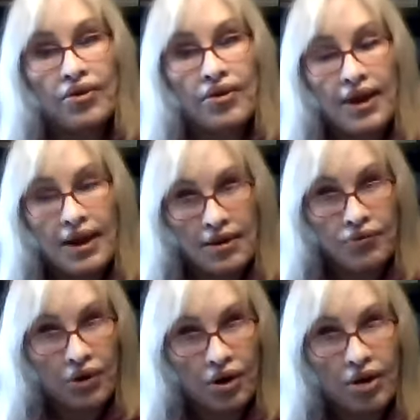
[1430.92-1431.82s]
in the
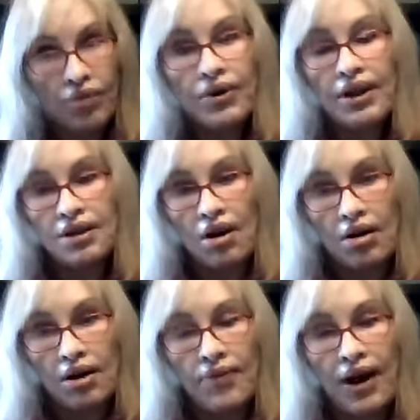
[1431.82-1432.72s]
book, we talk
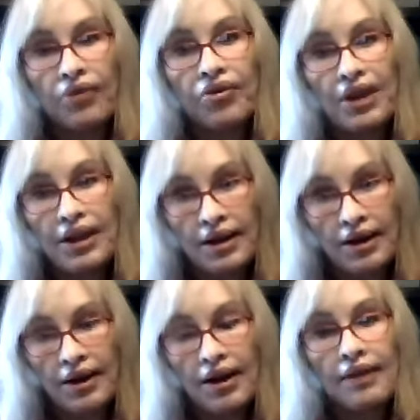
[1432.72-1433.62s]
about the
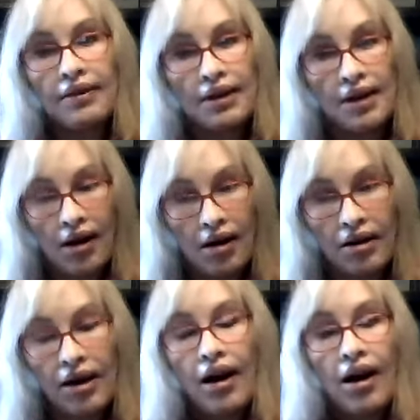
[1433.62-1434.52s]
yin and the yang
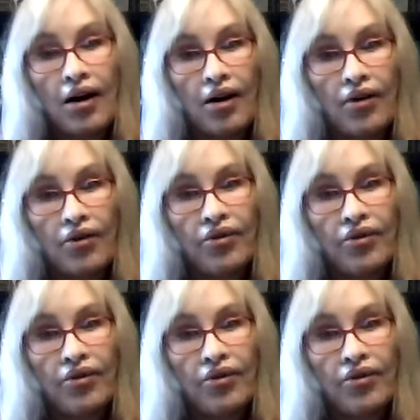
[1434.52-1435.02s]
of